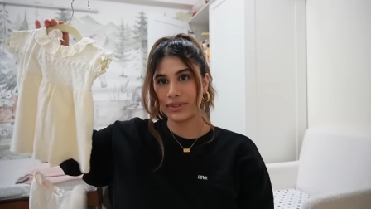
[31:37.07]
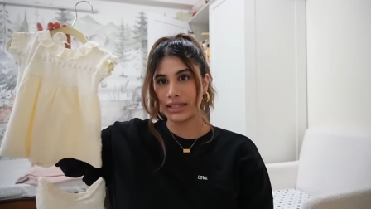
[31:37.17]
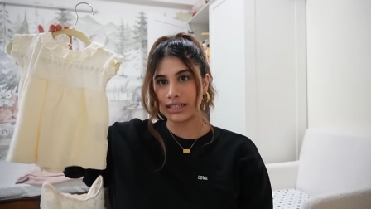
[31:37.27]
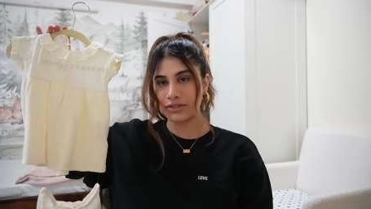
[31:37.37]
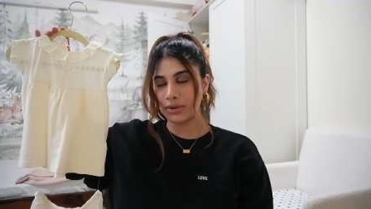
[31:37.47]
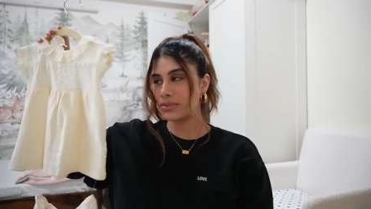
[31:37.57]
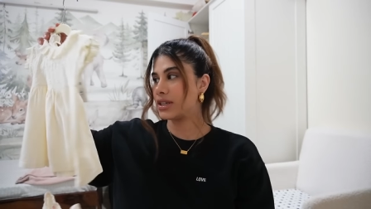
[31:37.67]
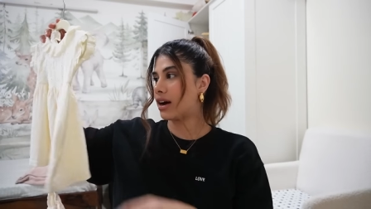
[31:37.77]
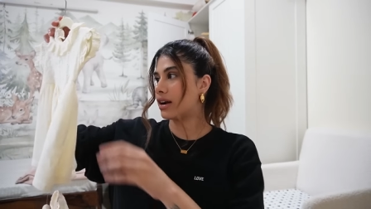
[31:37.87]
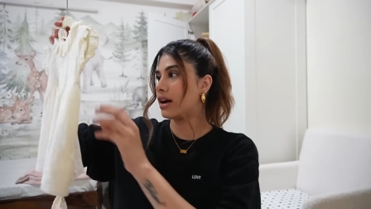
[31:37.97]
this is from
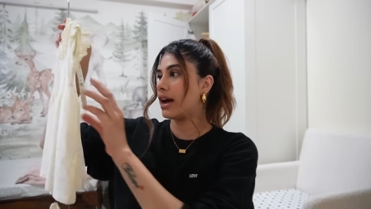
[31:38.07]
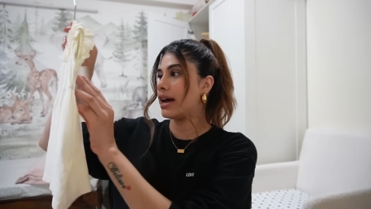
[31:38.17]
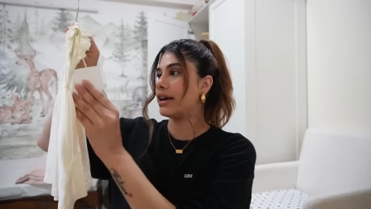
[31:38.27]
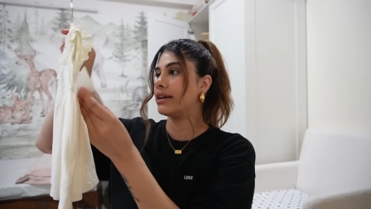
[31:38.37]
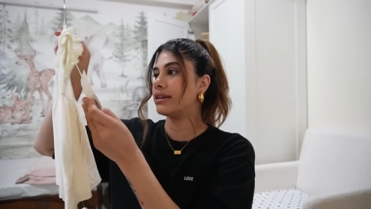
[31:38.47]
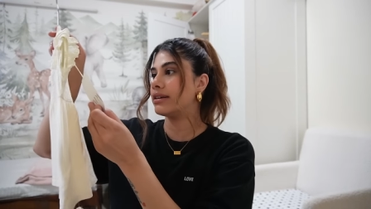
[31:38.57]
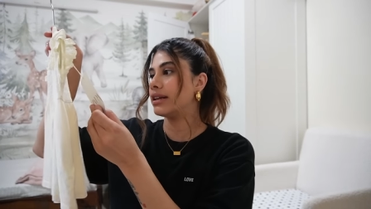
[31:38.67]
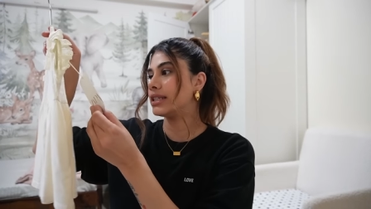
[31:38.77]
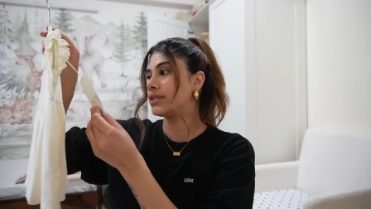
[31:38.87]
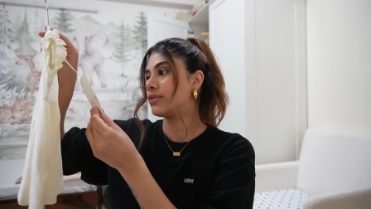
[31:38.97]
Zara and
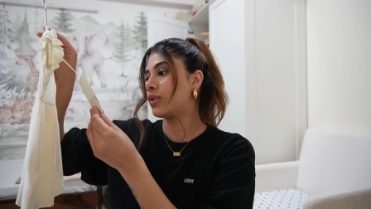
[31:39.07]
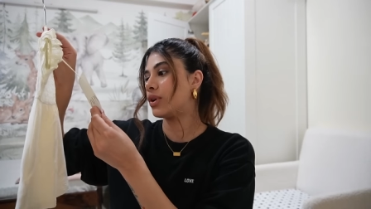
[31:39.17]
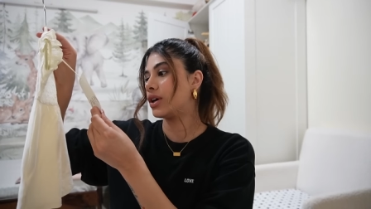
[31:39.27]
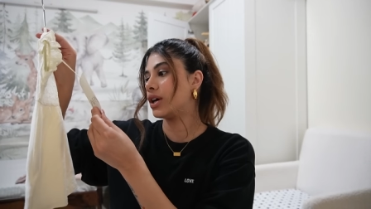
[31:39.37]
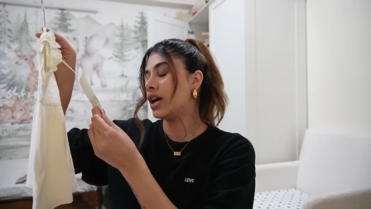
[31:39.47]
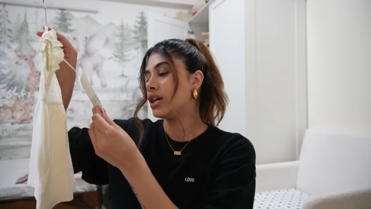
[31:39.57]
it's for